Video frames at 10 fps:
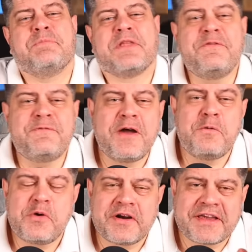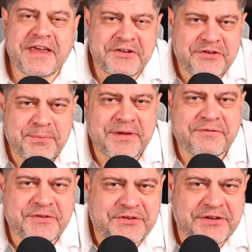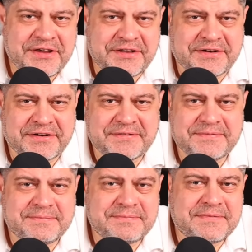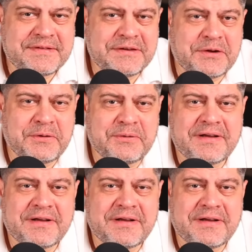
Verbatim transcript: If I were a KGB investigator, you know,